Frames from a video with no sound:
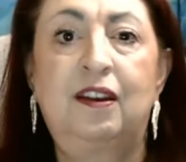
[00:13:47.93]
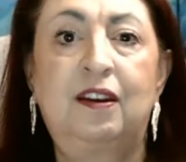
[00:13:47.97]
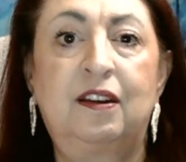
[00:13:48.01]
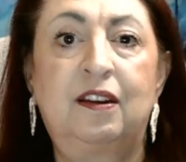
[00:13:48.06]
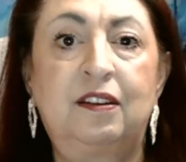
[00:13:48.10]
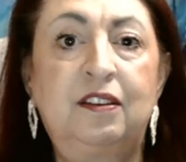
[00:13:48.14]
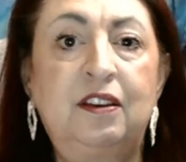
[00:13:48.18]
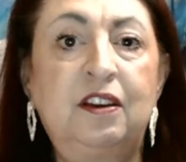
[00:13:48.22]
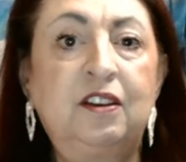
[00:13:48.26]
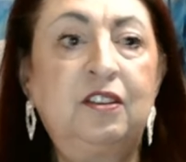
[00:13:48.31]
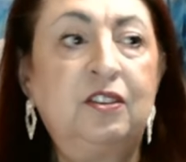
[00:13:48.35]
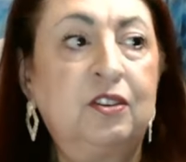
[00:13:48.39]
an
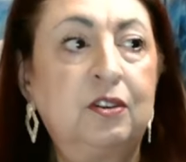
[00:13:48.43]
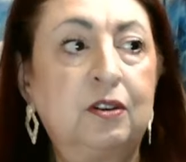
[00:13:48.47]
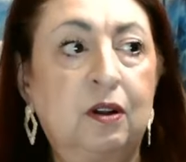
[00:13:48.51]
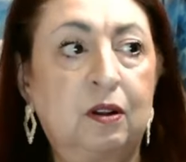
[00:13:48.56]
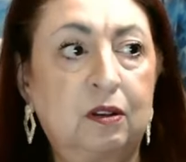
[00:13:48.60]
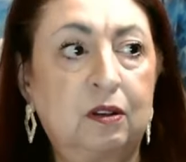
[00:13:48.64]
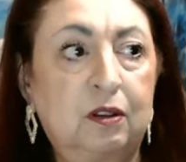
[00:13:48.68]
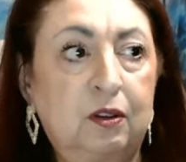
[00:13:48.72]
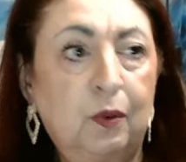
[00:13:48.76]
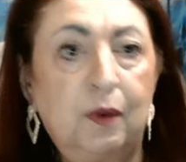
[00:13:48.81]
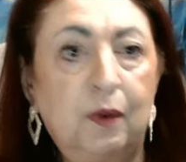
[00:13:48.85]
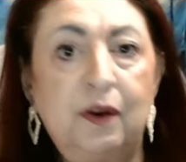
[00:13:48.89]

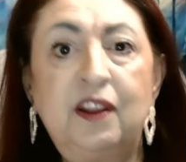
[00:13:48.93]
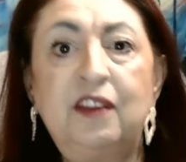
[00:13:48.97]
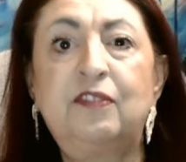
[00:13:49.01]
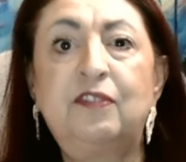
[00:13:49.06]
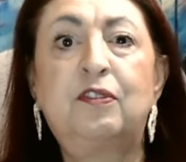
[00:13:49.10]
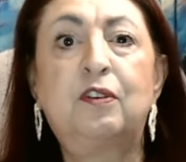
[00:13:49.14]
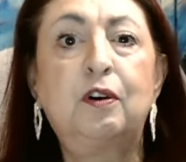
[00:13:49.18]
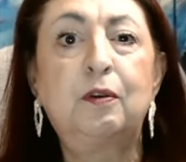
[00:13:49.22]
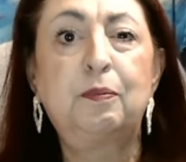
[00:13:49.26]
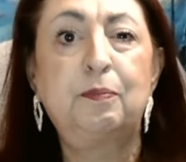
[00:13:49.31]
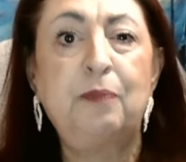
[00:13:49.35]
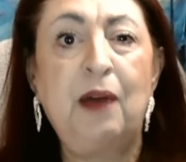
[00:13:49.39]
additional
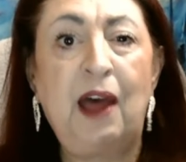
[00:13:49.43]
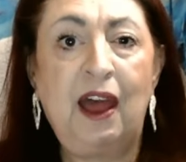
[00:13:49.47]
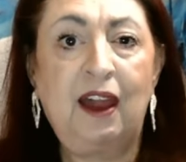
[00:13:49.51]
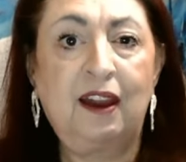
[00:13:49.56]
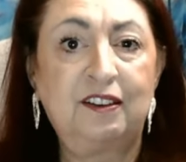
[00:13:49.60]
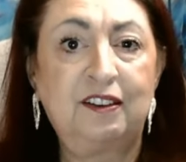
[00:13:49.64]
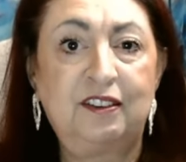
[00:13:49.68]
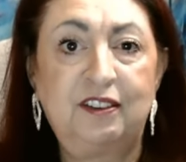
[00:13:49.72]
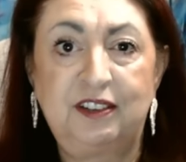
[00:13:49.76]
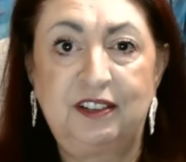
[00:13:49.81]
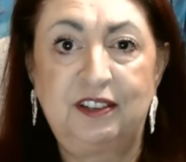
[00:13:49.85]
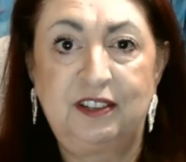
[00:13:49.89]
24
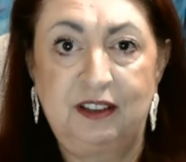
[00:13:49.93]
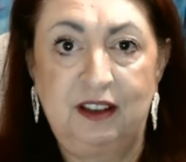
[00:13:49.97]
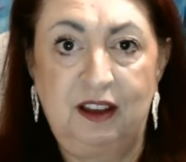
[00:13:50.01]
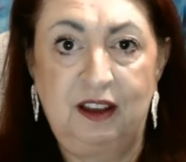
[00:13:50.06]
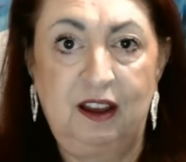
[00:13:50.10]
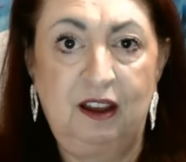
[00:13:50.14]
packages